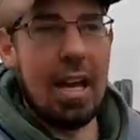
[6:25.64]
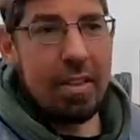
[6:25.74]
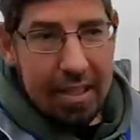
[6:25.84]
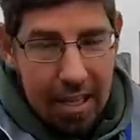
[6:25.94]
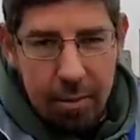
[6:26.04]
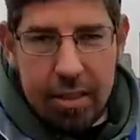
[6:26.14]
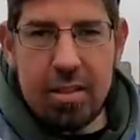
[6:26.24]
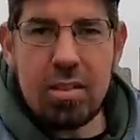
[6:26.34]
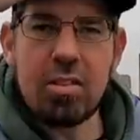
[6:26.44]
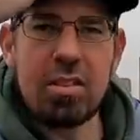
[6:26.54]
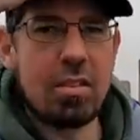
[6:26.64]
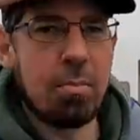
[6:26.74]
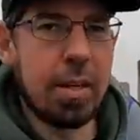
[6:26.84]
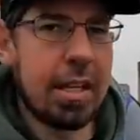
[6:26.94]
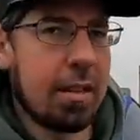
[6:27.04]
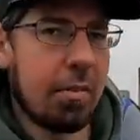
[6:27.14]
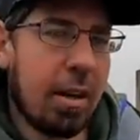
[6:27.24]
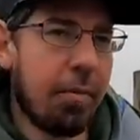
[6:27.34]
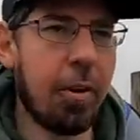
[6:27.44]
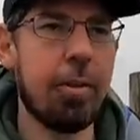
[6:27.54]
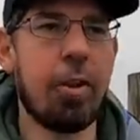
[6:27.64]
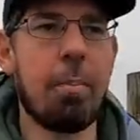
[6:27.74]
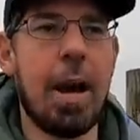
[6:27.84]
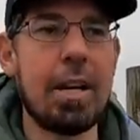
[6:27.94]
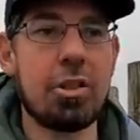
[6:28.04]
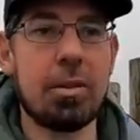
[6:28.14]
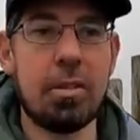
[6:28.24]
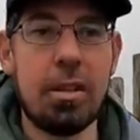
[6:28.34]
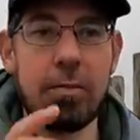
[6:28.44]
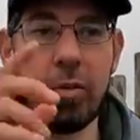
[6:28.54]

And the key with this is just to be very, very patient.